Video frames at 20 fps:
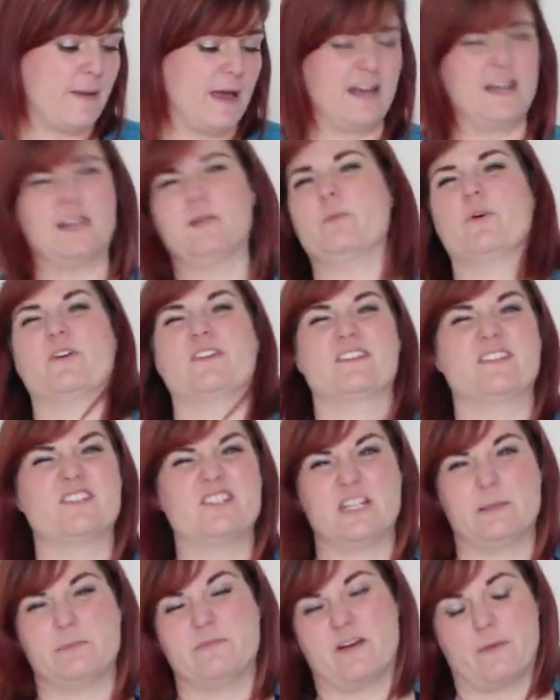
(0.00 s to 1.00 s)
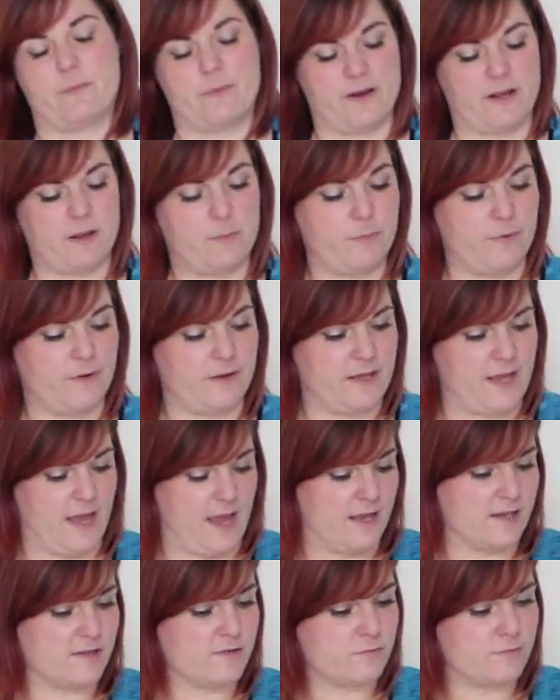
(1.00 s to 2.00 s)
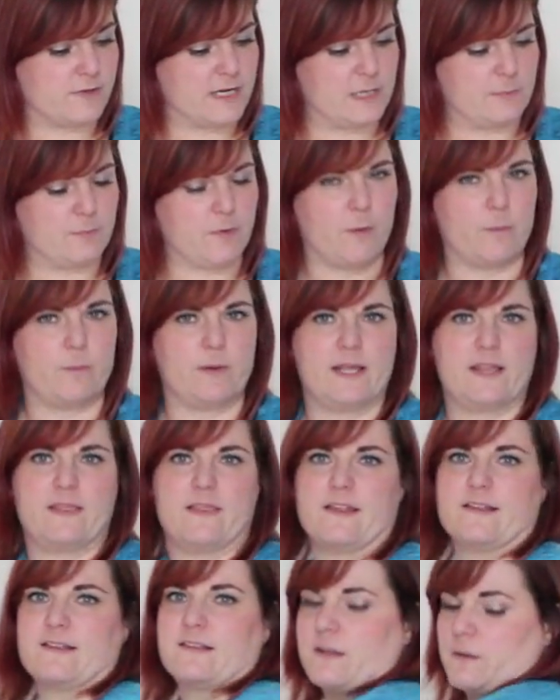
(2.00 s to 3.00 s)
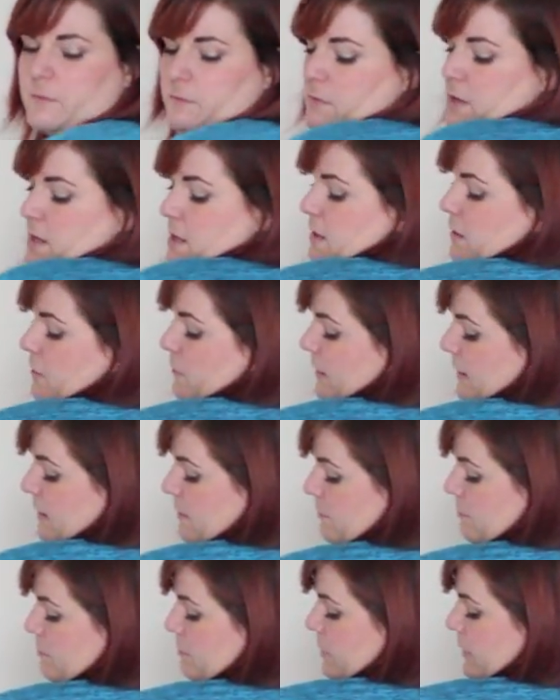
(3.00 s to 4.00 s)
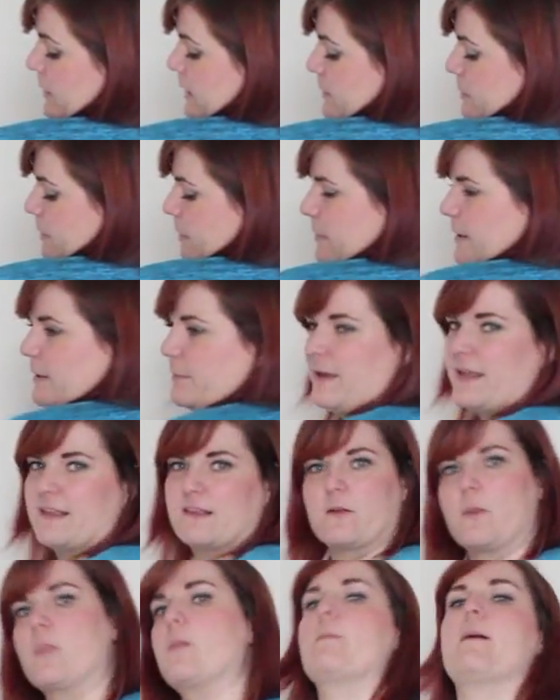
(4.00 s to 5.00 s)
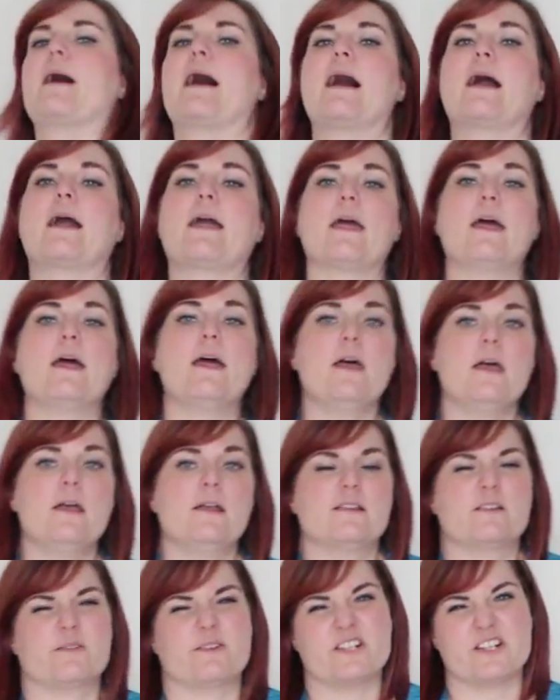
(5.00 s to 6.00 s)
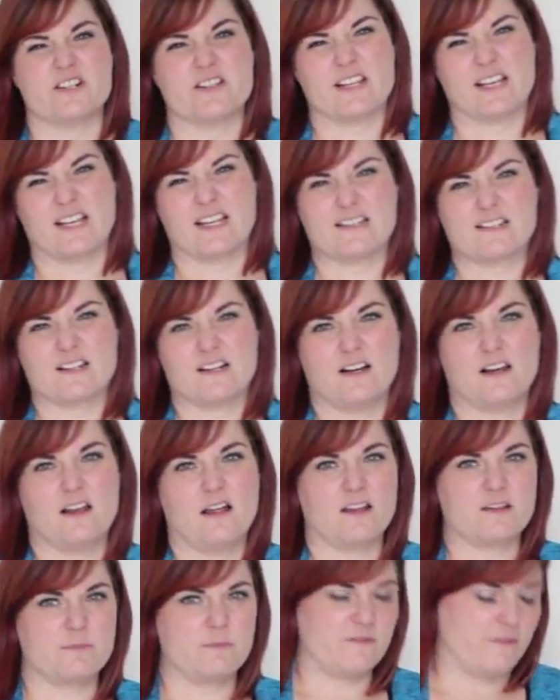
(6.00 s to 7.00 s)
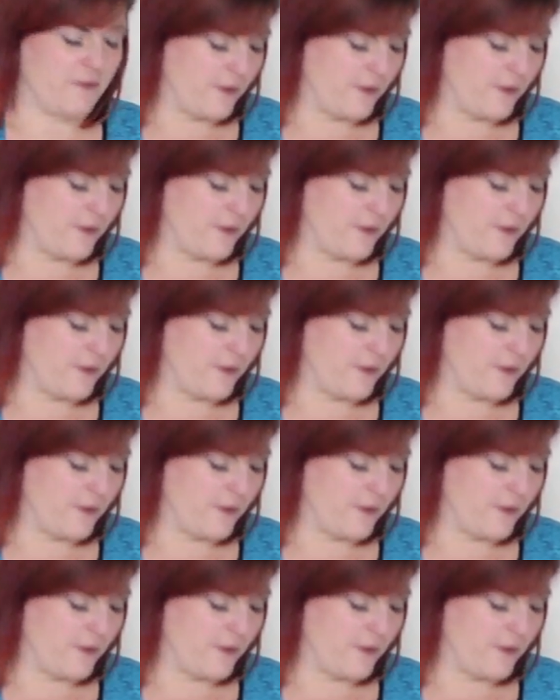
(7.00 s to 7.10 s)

and it was cheap fabric, but yeah, it's really bobbly. There's some quite pully bobbly bits on the back, so I don't think it's going to last me